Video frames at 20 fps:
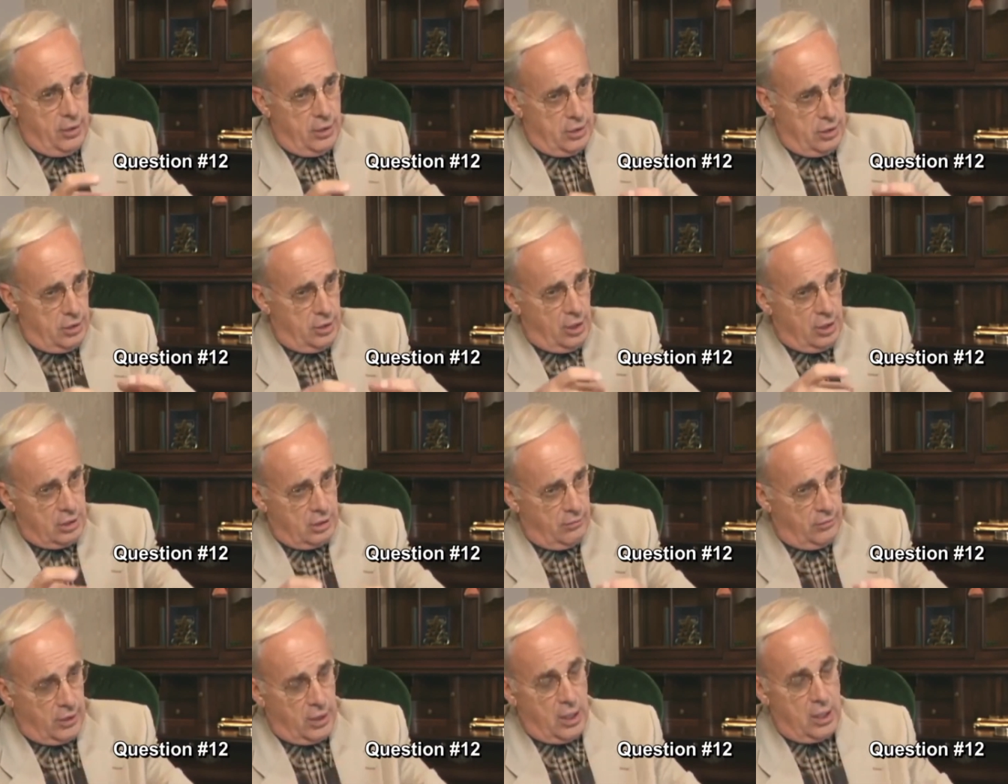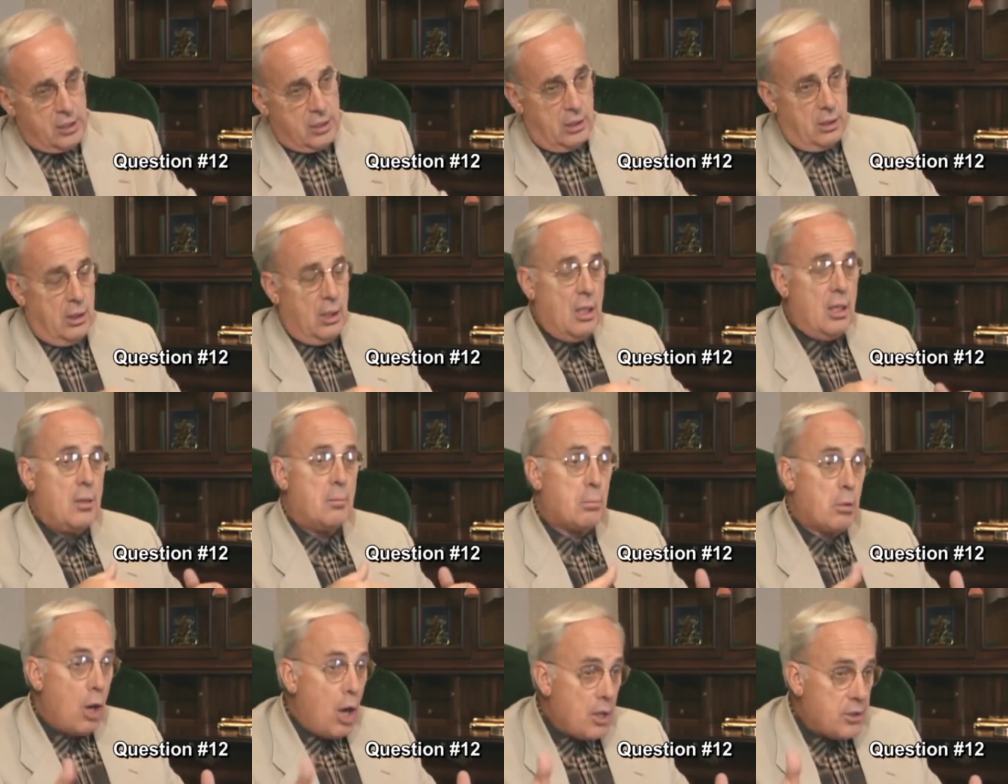this justification
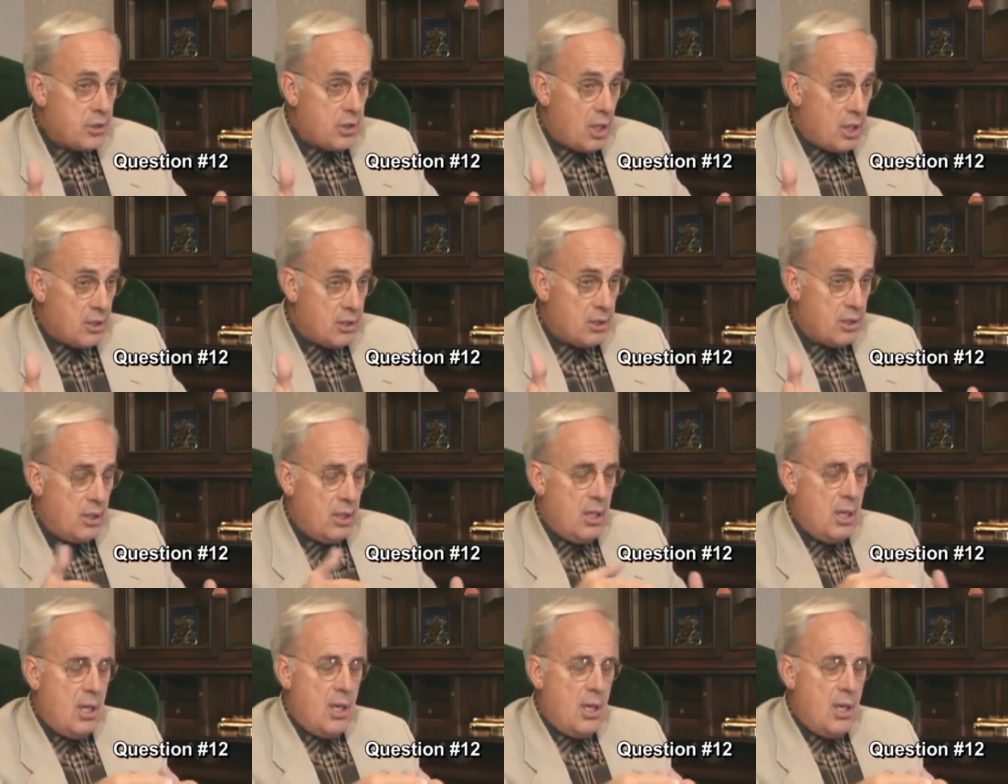process.